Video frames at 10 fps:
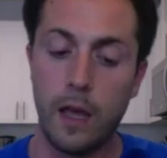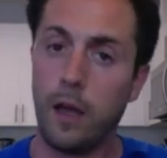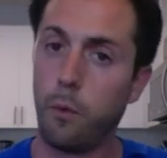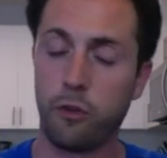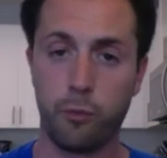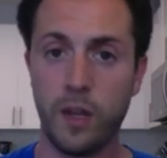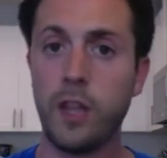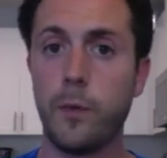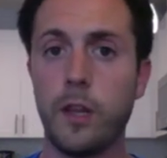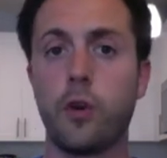What's really,
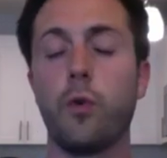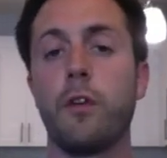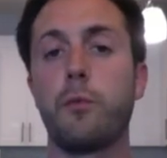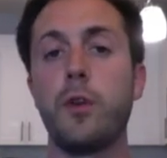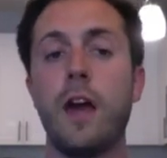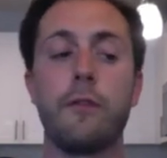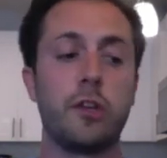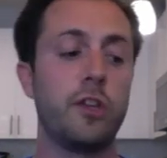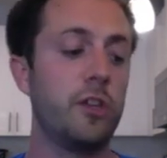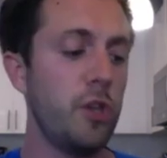really cool is when you have a
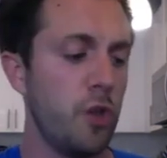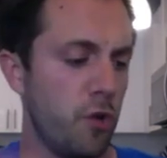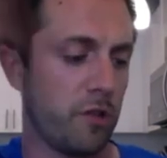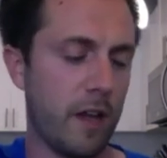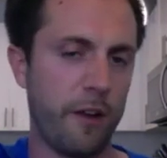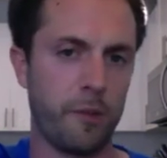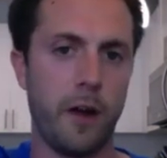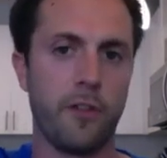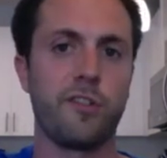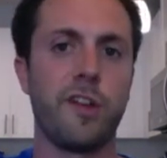huge line of
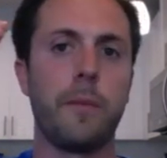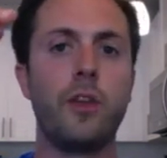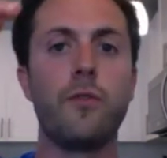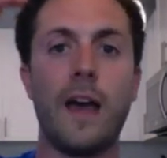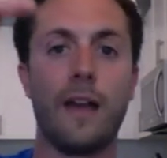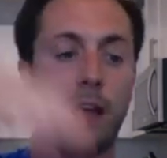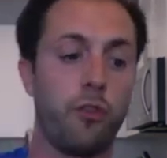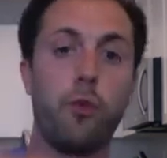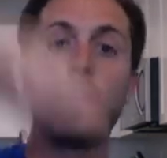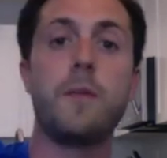sponsorship and you've got like
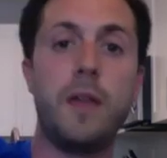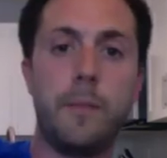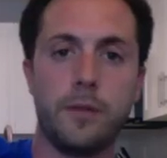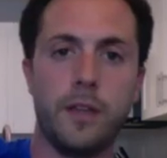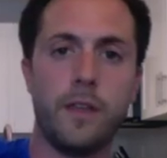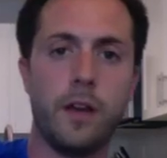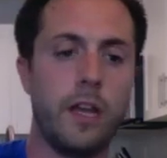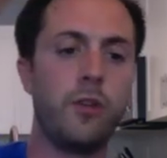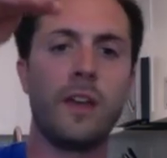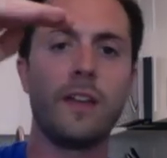20 people in there, and
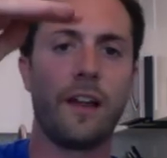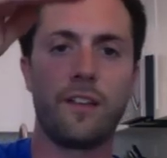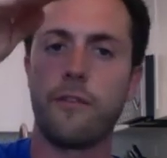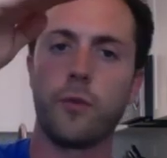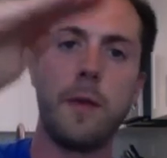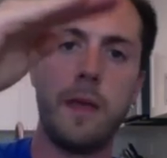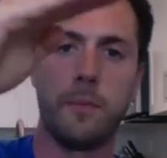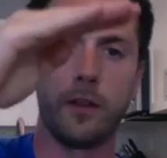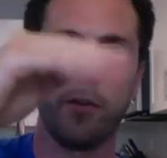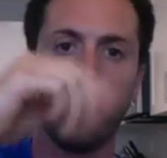you can get like 7 or 8
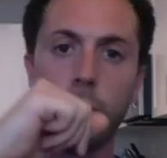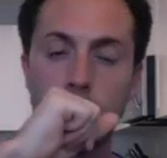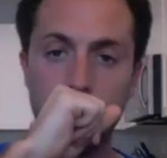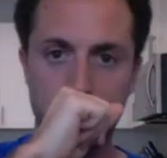people involved.